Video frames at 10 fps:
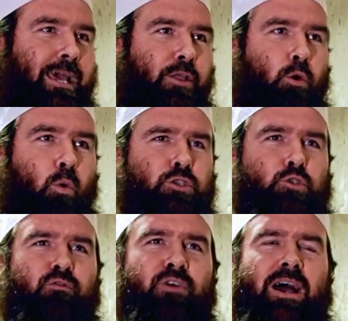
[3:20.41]
the ones who
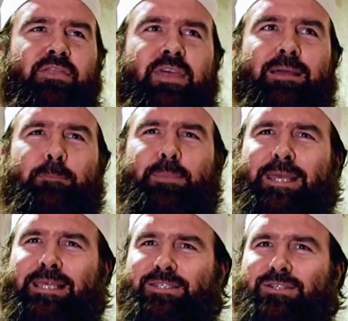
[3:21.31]
find that
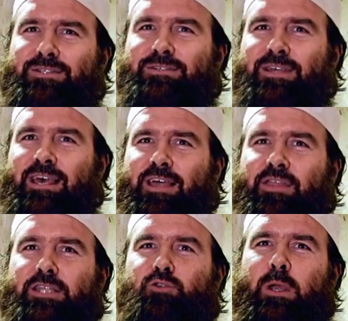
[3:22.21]
peace,
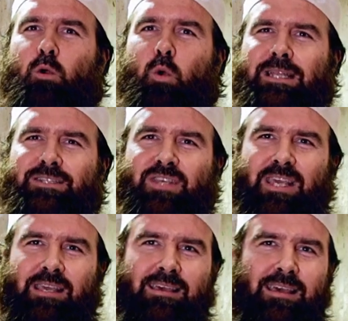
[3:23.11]
that tranquility,